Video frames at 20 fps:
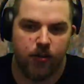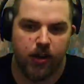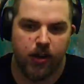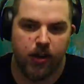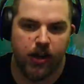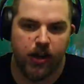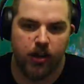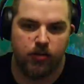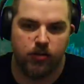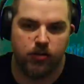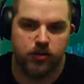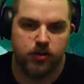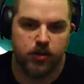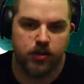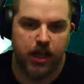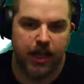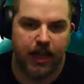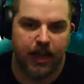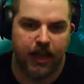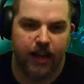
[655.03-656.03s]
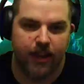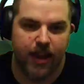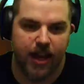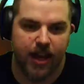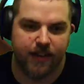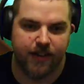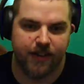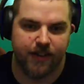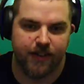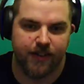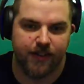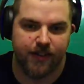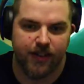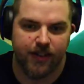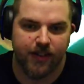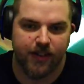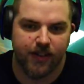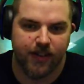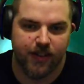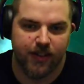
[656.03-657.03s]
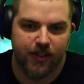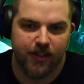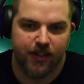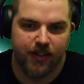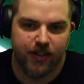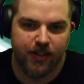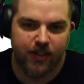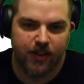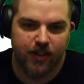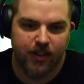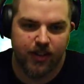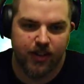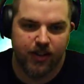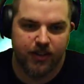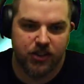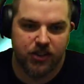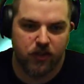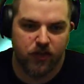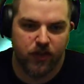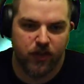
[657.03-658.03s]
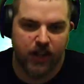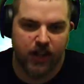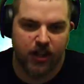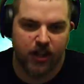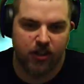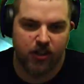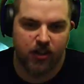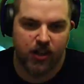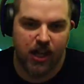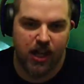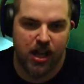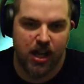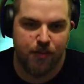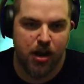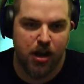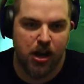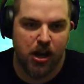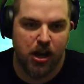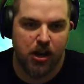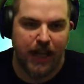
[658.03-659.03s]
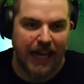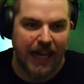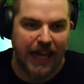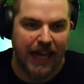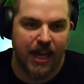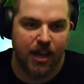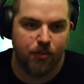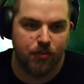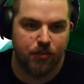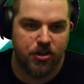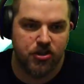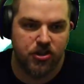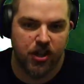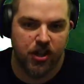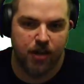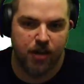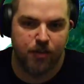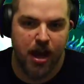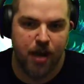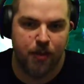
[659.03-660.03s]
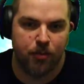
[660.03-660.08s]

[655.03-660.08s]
go. I needed that go over here. Okay, I'm not gonna eat him just yet, but I'm